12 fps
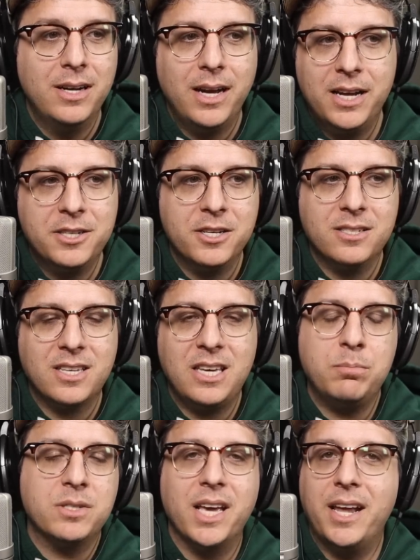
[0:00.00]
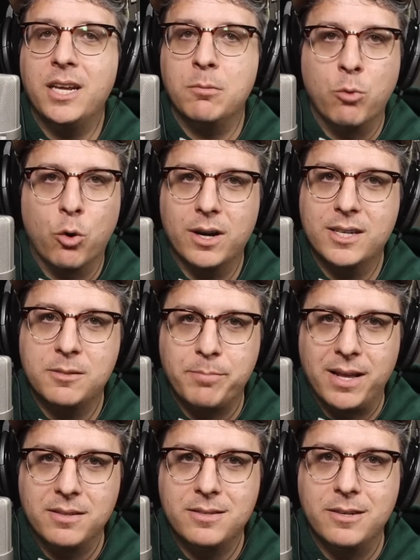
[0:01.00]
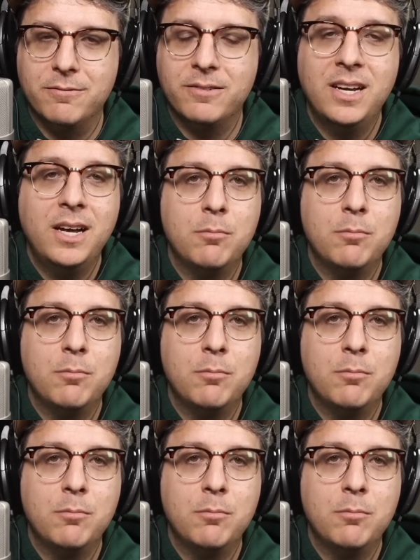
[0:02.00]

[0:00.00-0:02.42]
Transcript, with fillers: It just keeps getting more expensive,